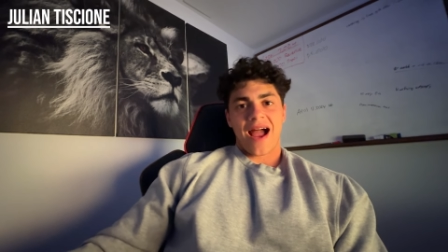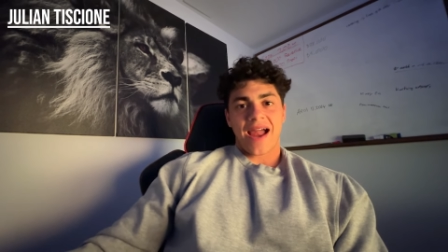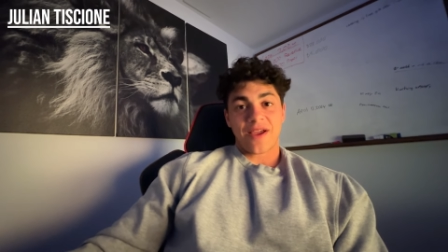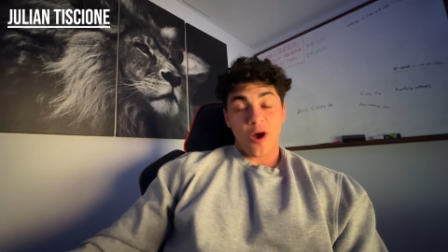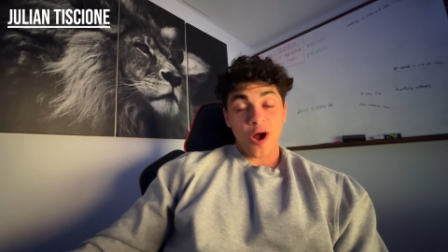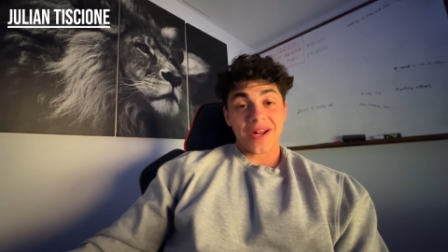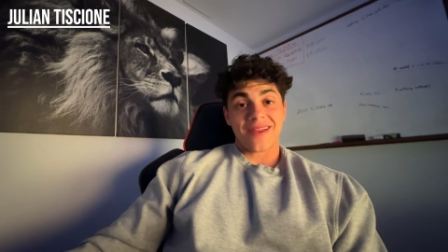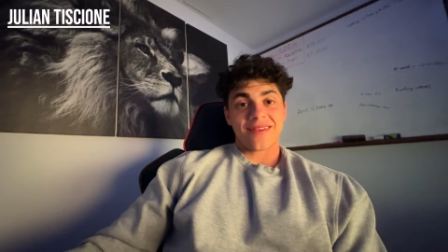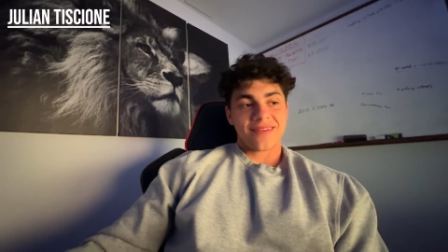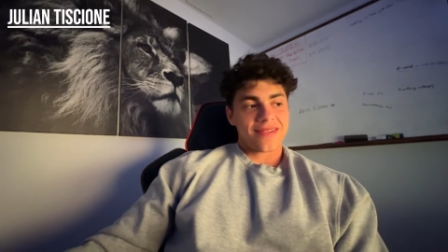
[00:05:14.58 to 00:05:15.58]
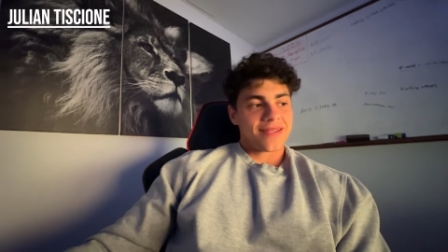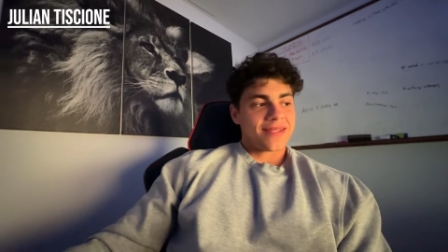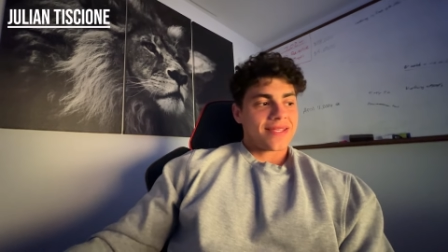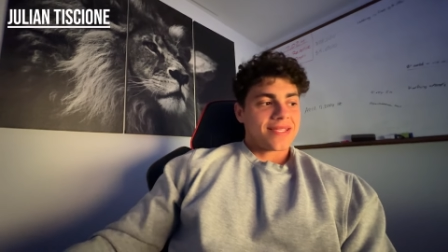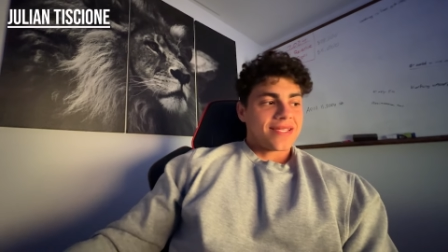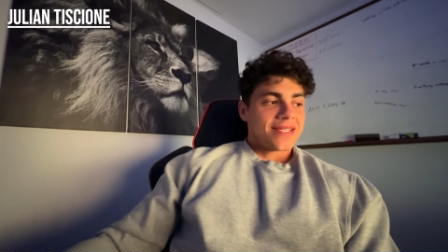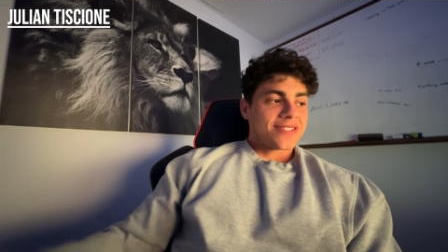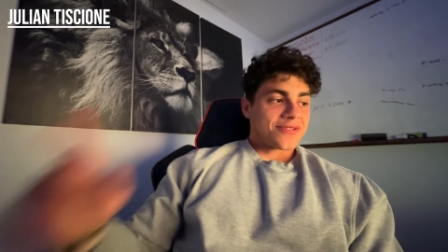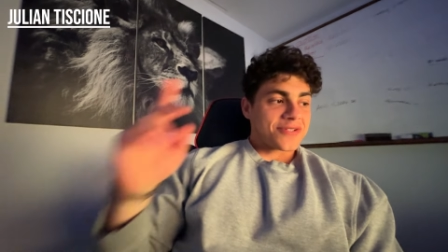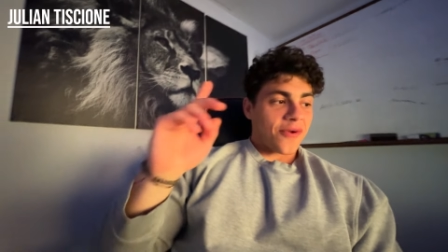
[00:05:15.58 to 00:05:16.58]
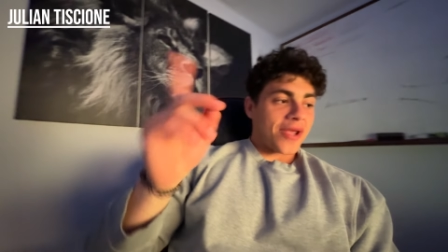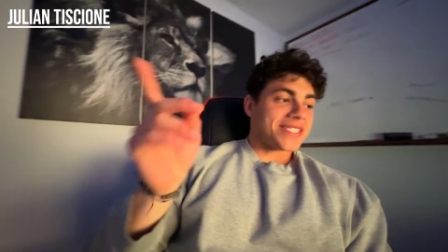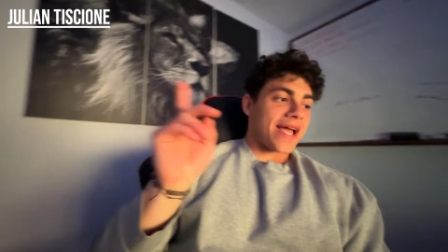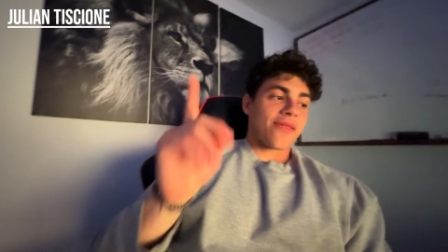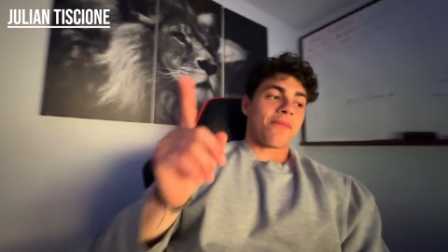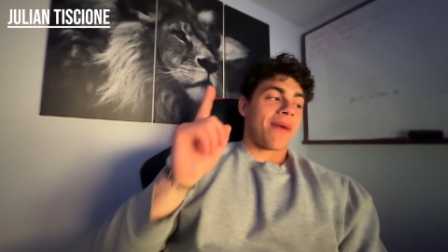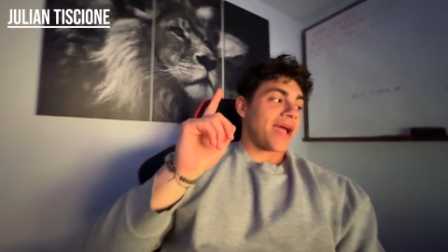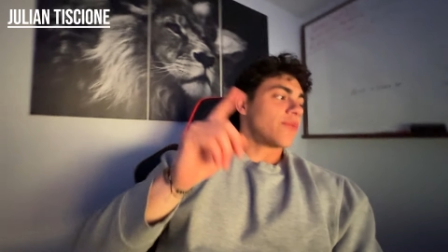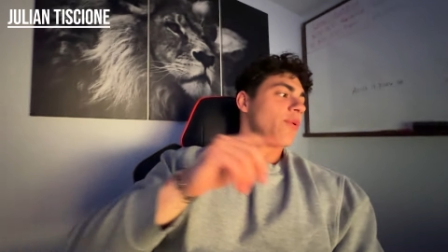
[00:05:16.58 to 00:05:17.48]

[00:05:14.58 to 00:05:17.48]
I got it. So it's crazy how the mind